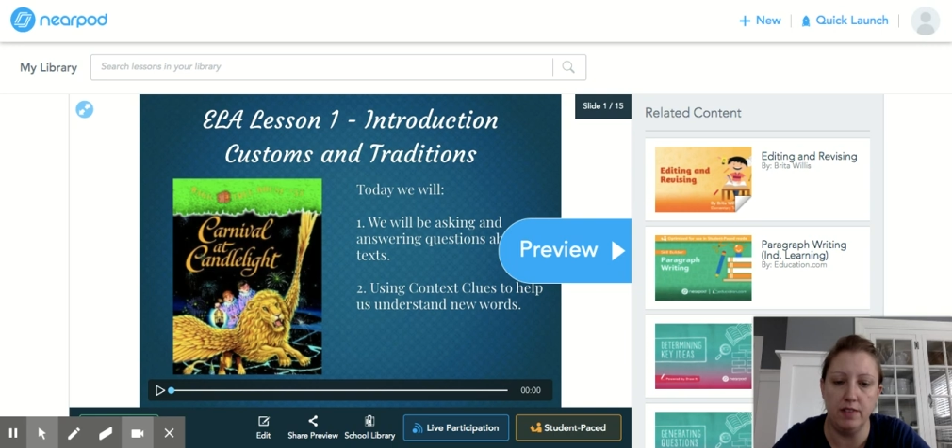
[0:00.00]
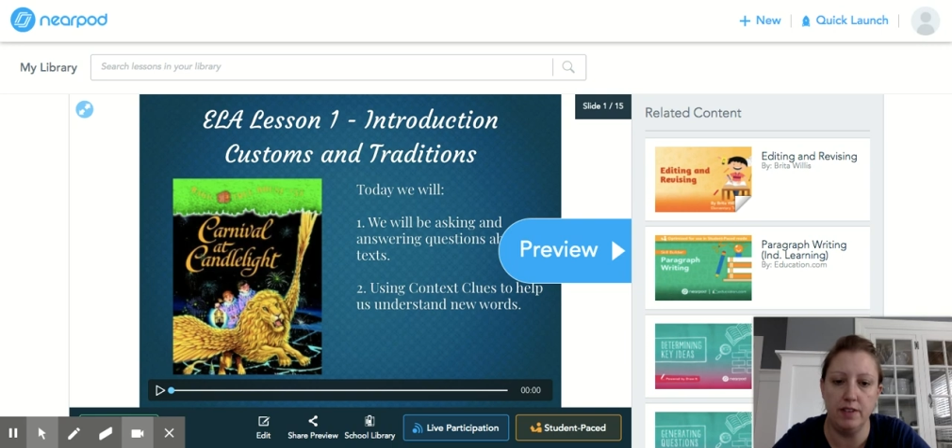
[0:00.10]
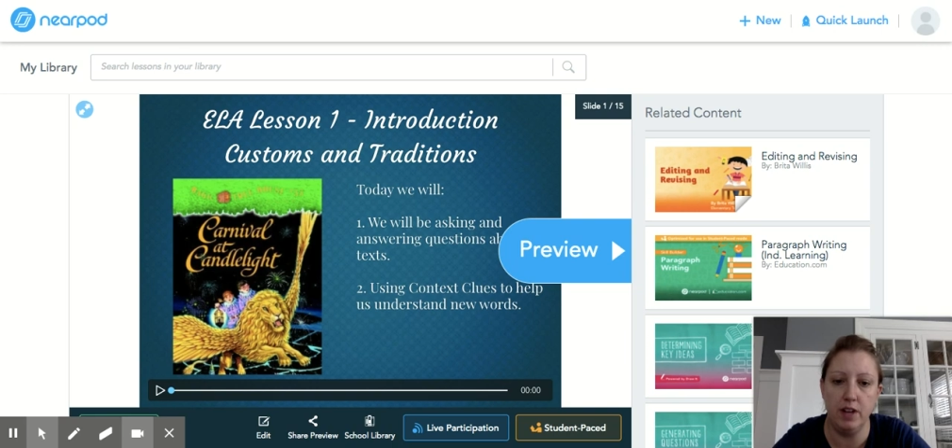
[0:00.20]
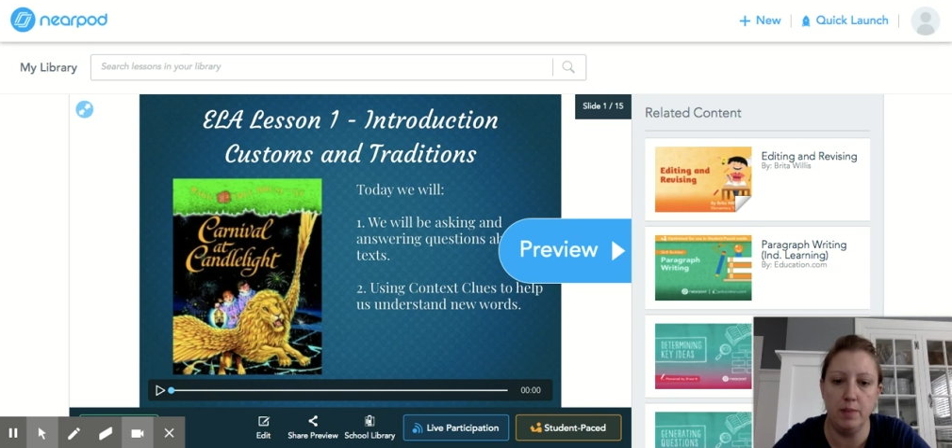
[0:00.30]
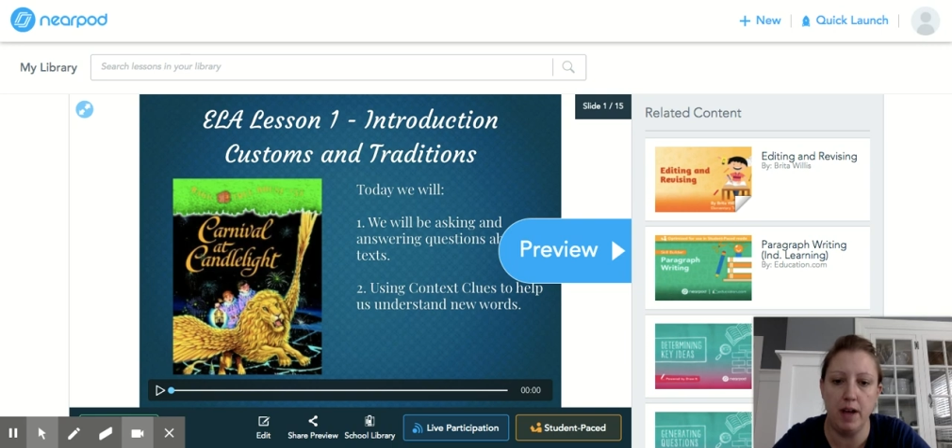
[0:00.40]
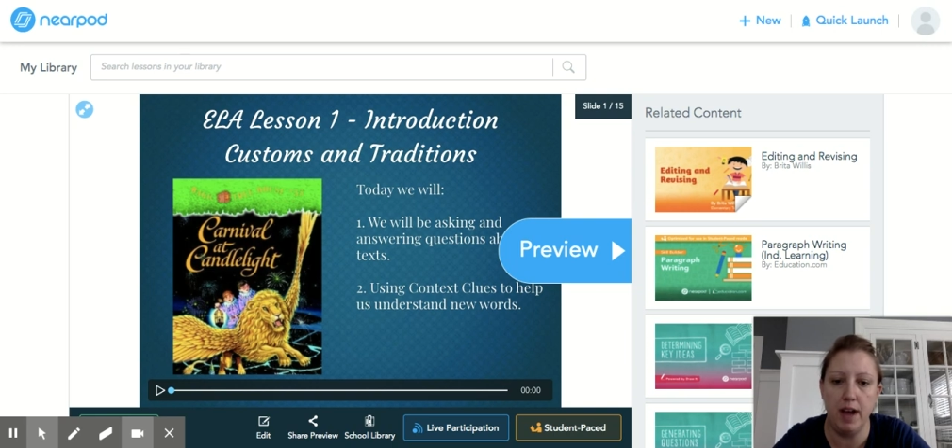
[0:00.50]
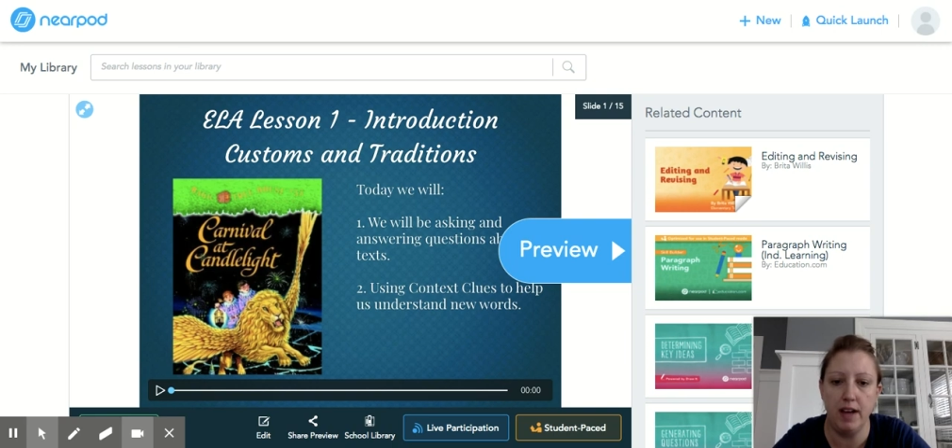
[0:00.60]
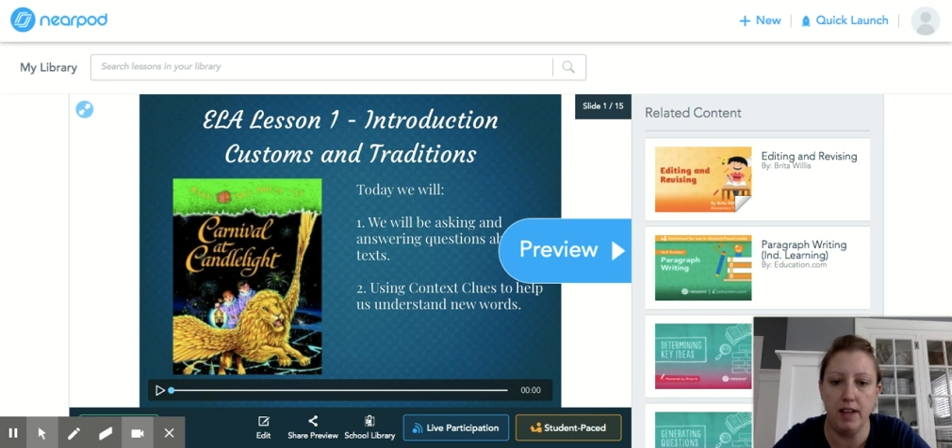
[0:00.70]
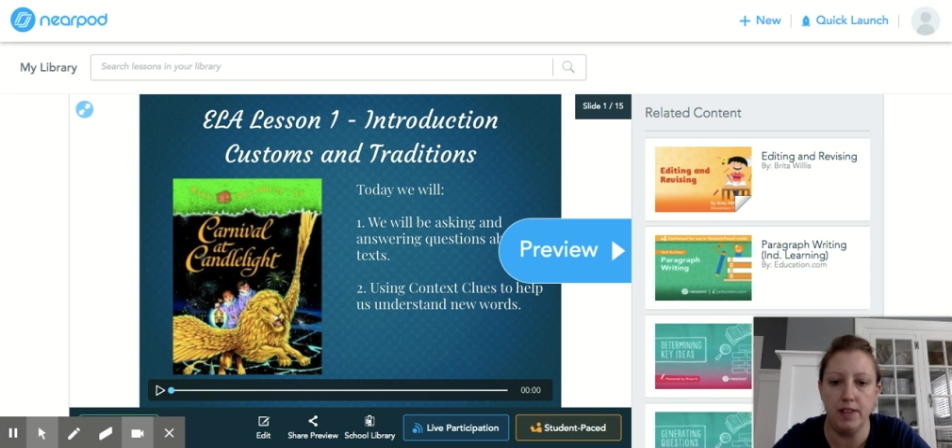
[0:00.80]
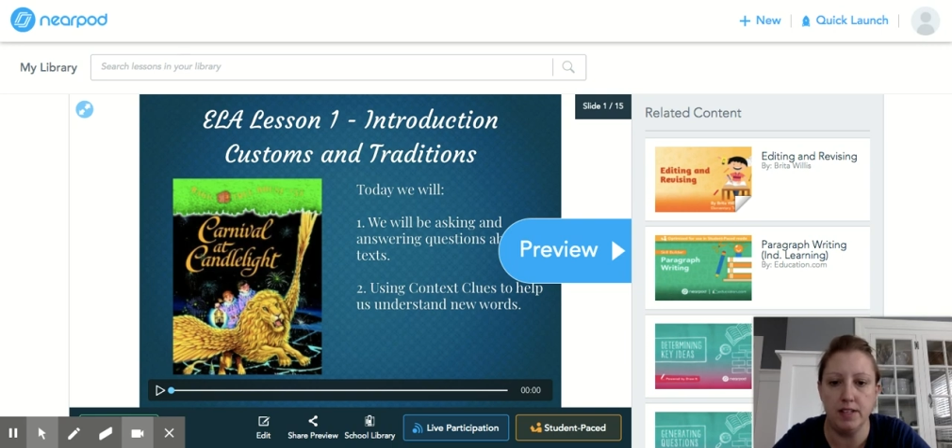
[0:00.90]

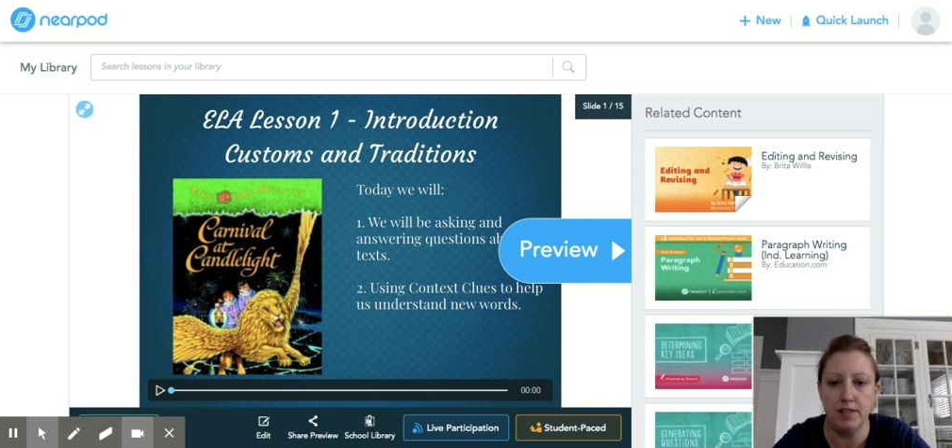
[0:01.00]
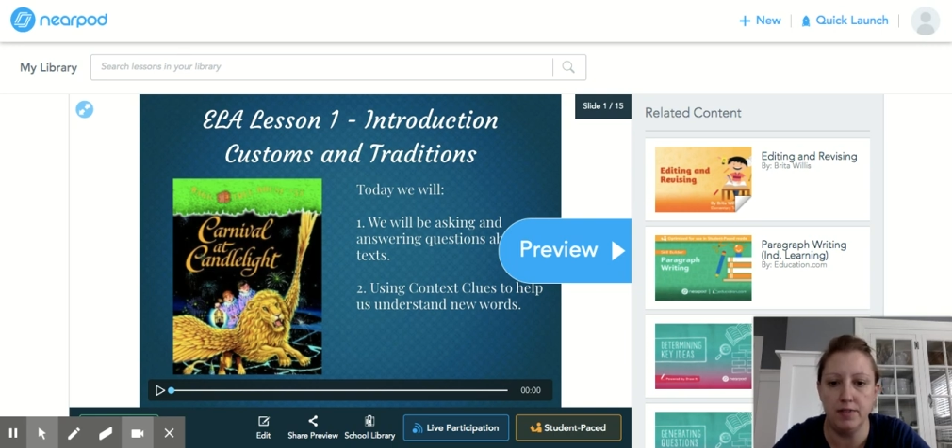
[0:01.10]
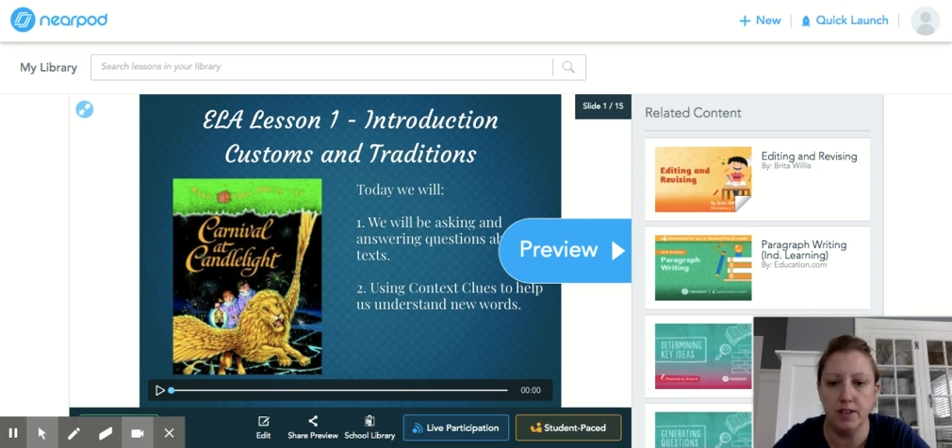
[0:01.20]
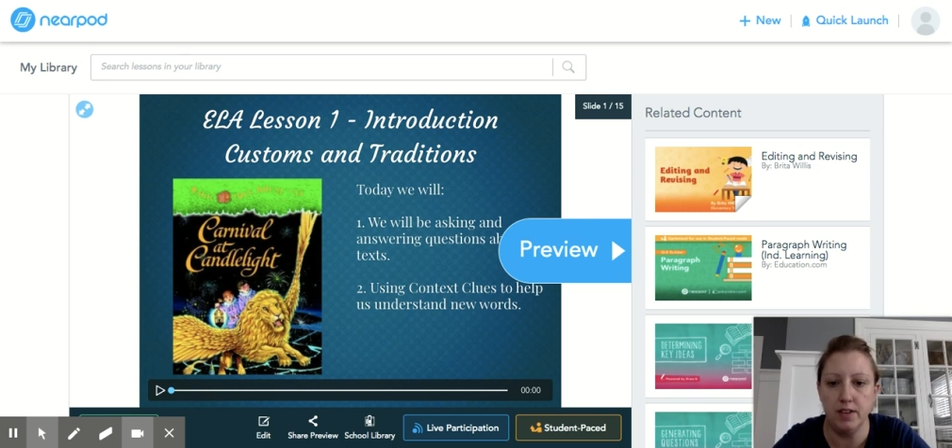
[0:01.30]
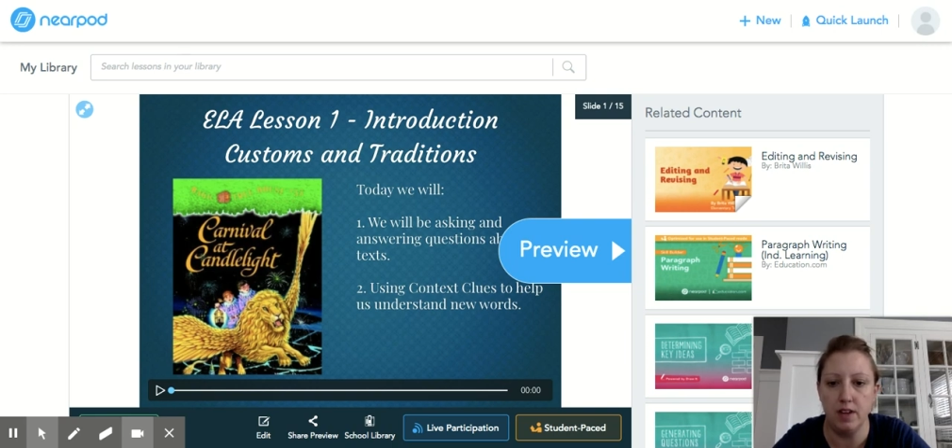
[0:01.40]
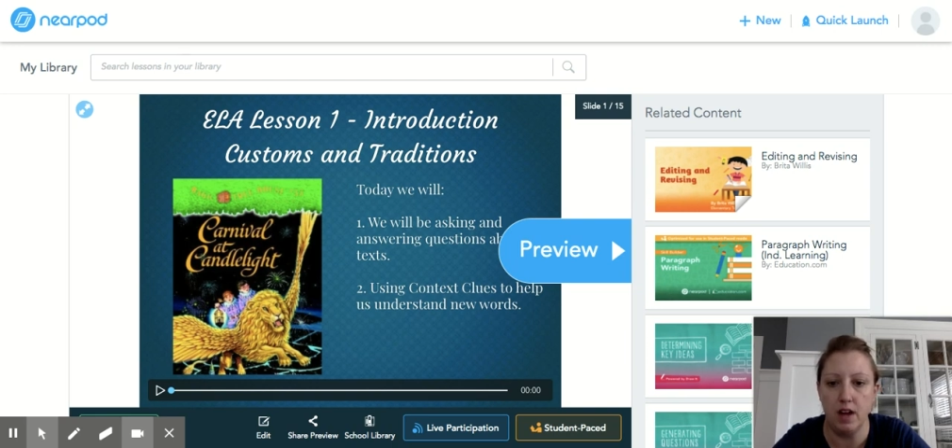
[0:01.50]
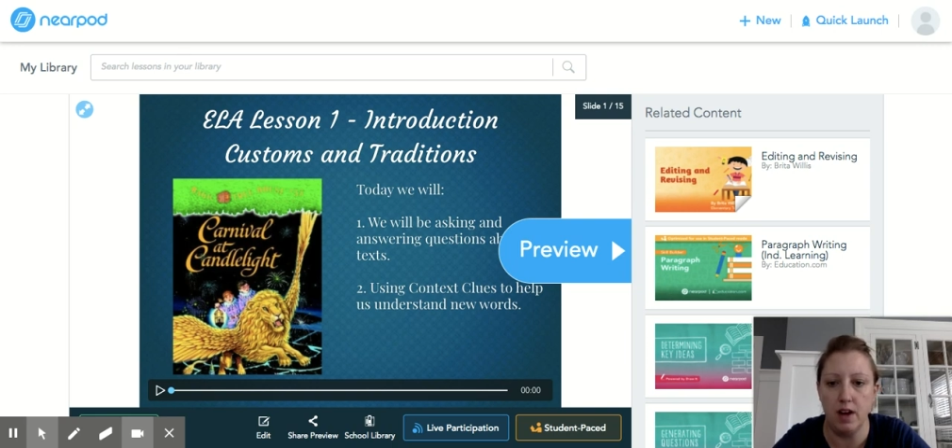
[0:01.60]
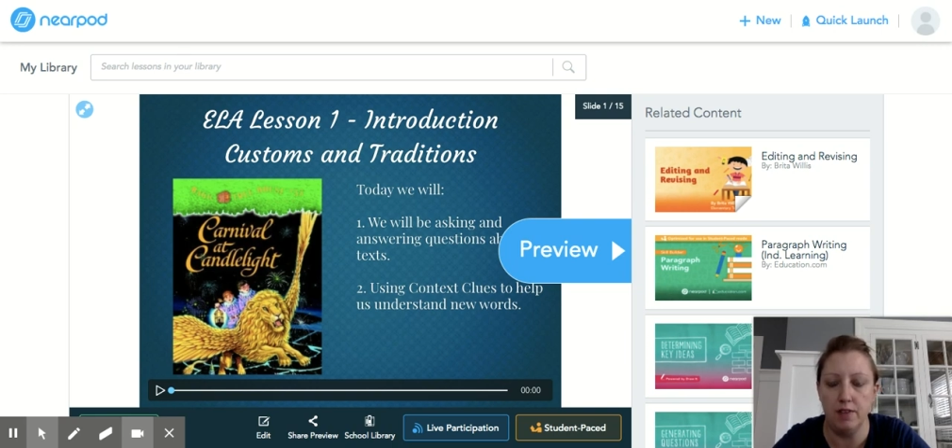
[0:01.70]
Nearpod and the different